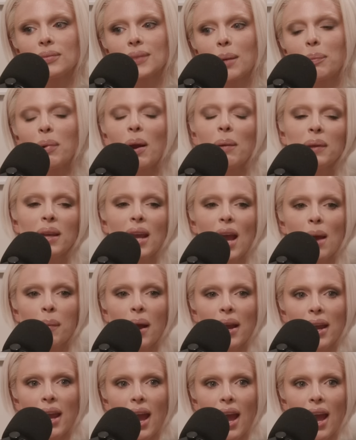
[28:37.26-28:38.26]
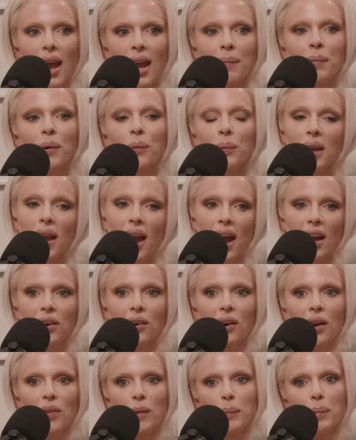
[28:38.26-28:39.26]
probably MIA, but we had
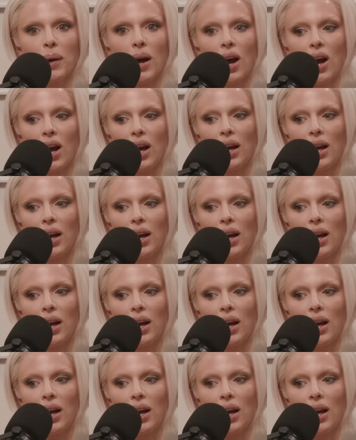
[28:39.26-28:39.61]
her on oh, the pod.